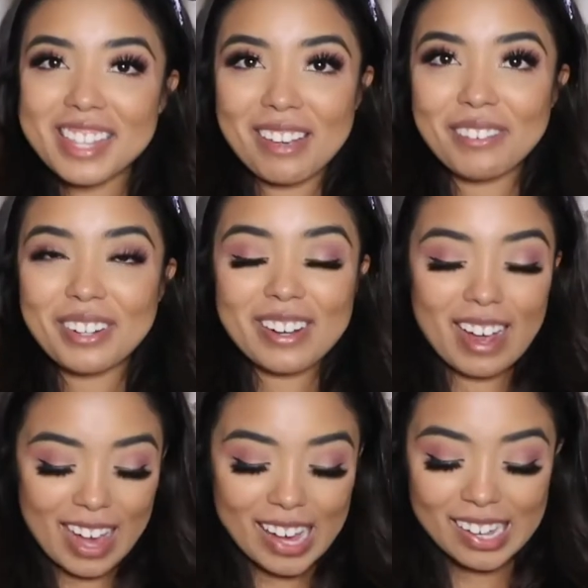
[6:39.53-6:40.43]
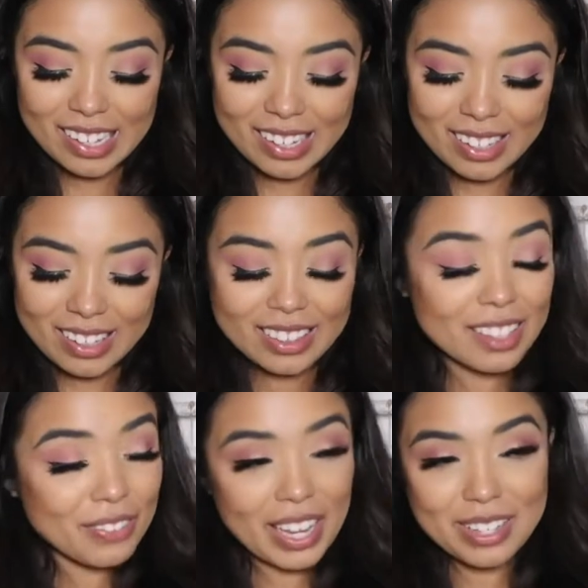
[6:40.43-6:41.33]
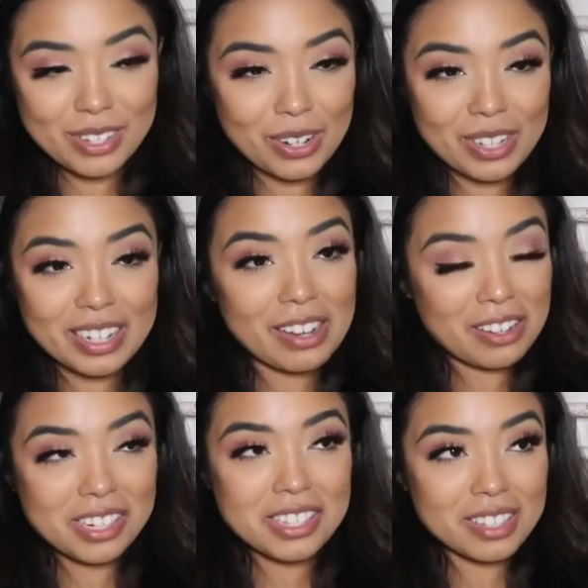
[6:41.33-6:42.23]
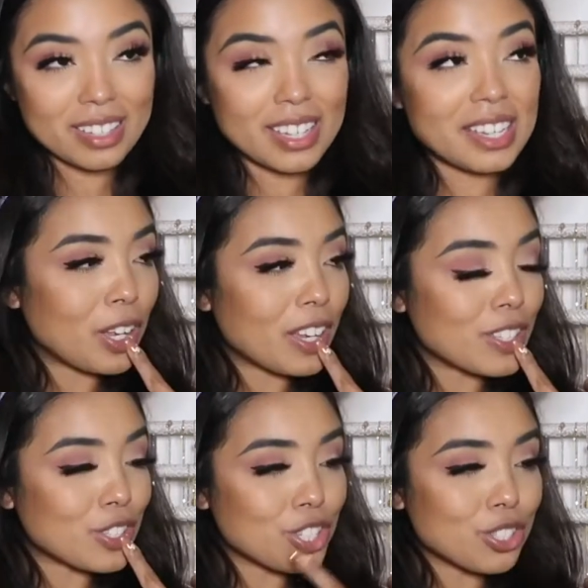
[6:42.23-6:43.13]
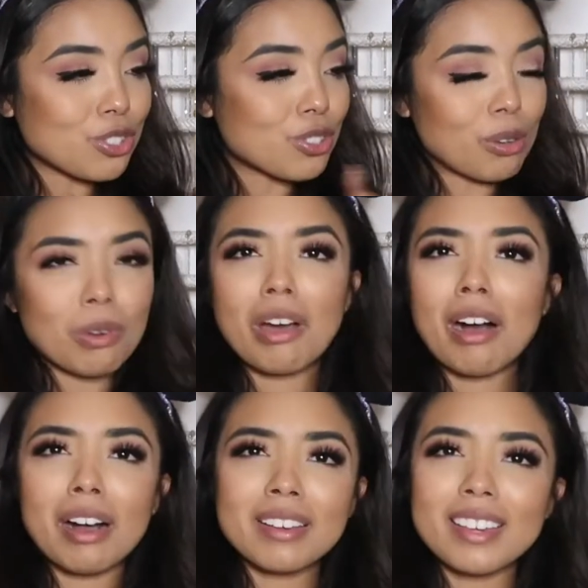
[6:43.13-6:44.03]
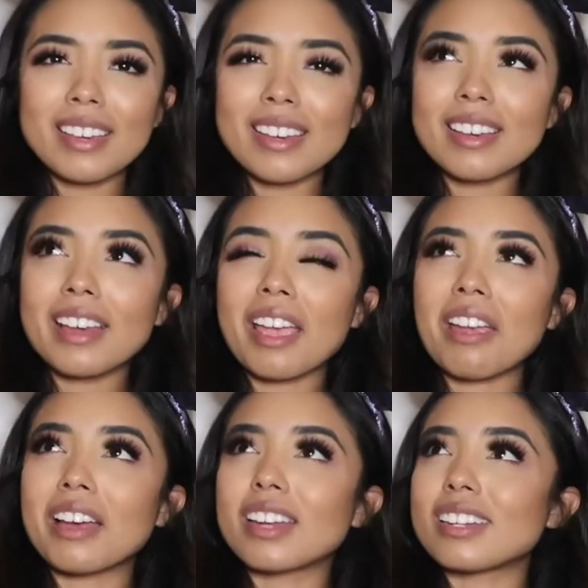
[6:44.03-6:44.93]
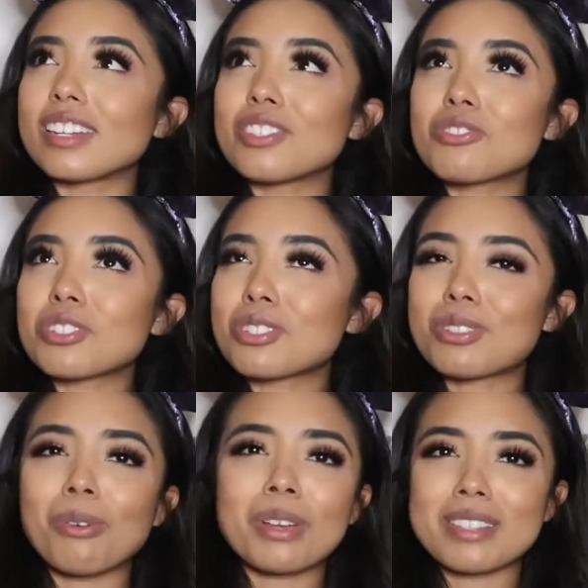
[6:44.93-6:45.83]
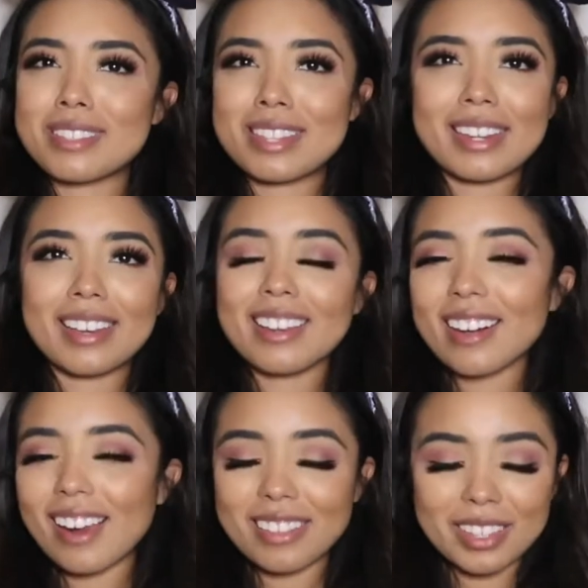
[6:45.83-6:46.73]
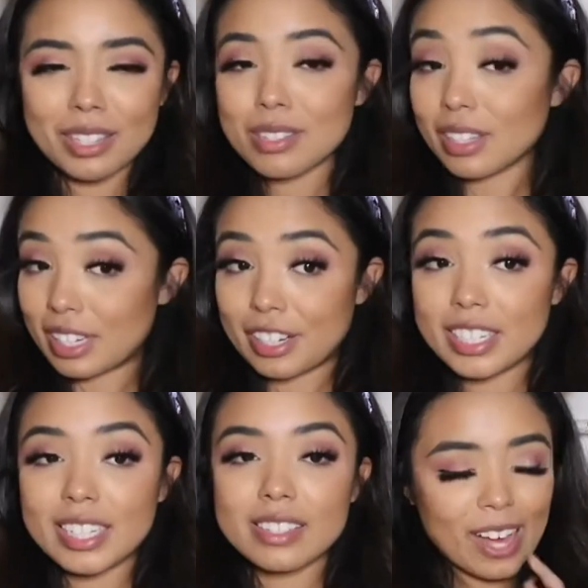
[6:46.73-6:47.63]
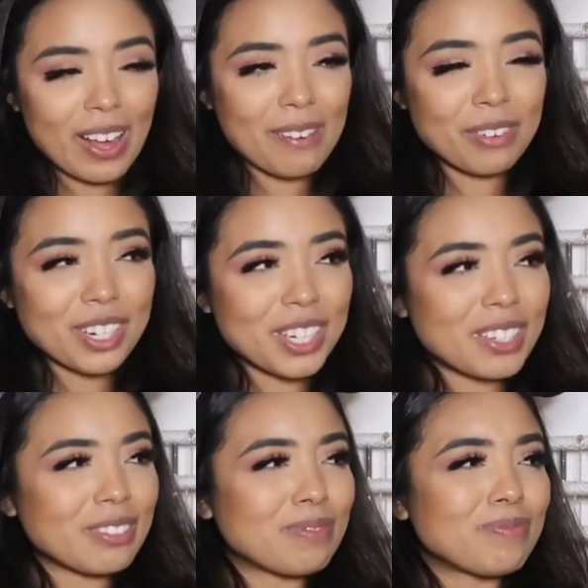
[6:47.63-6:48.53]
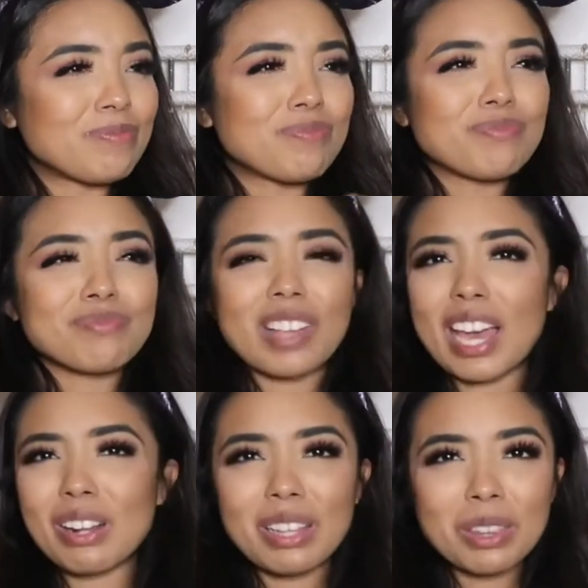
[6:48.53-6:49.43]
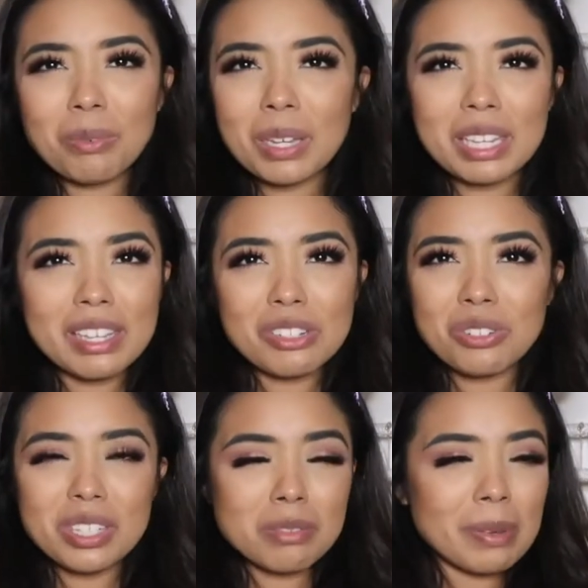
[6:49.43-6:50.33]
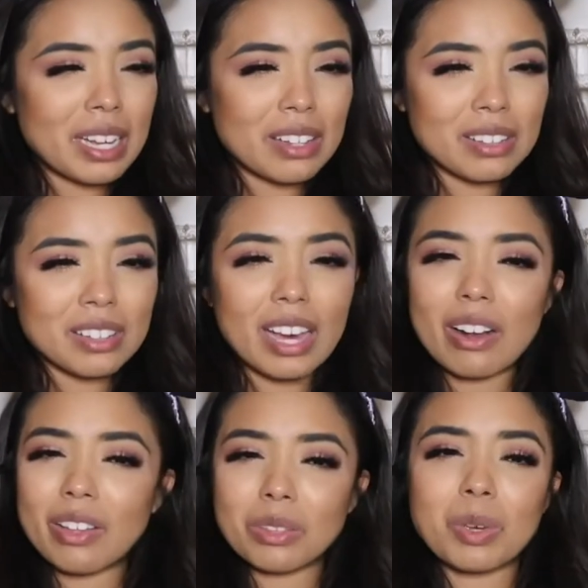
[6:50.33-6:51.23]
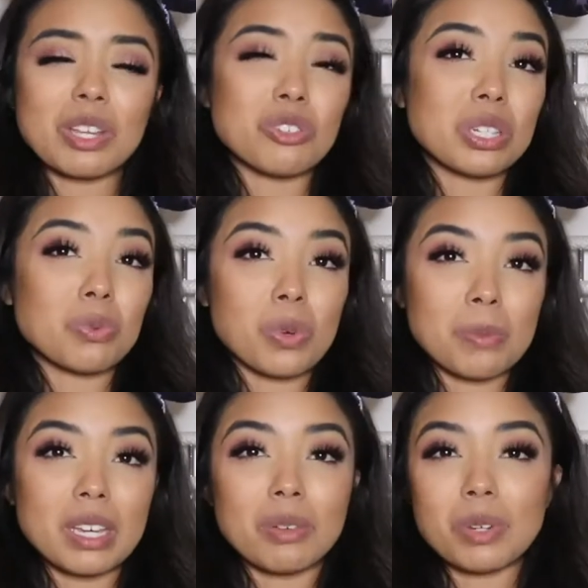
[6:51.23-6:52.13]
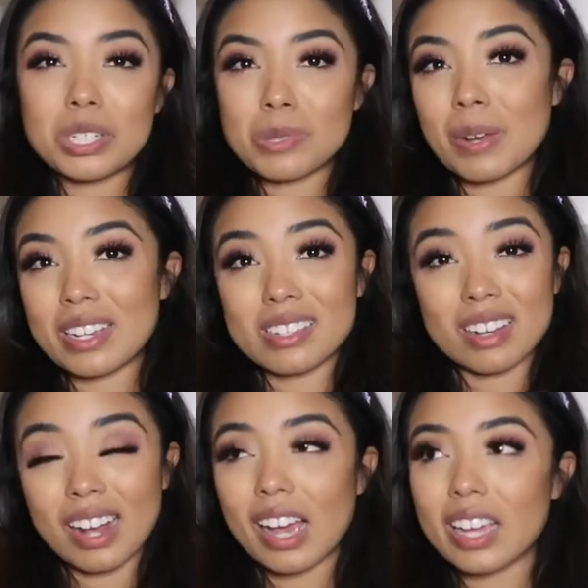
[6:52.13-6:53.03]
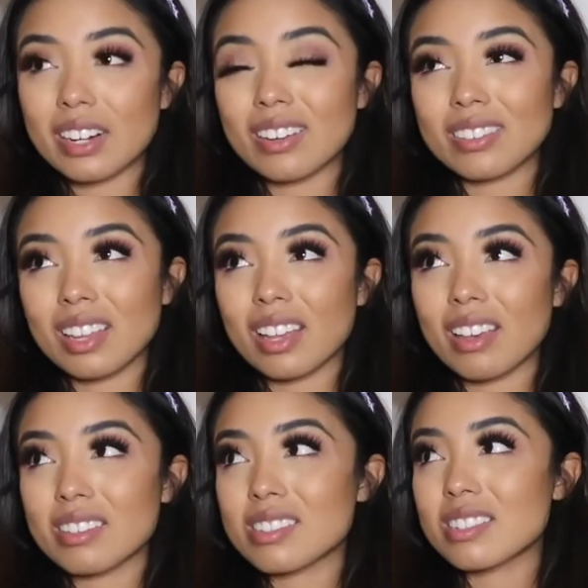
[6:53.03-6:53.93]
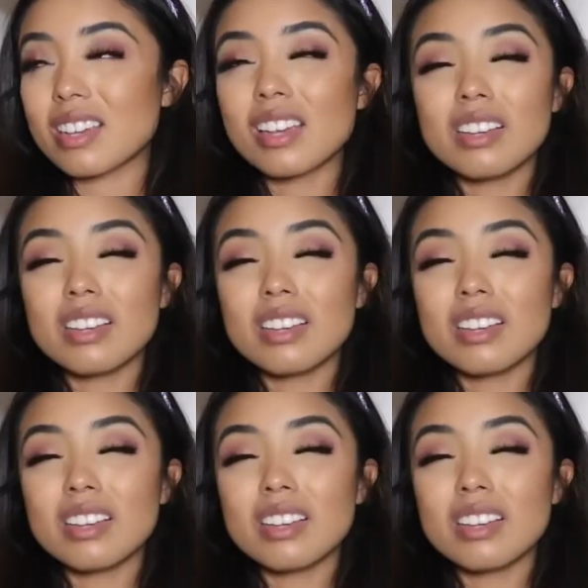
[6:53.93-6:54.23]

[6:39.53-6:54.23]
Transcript: ever. I love Gaston, honestly. He is just so cocky and just so conceited, and I think it's hilarious. However, I don't like the way he treats Belle. I don't like the way he treats women, which is why he's not higher on the list.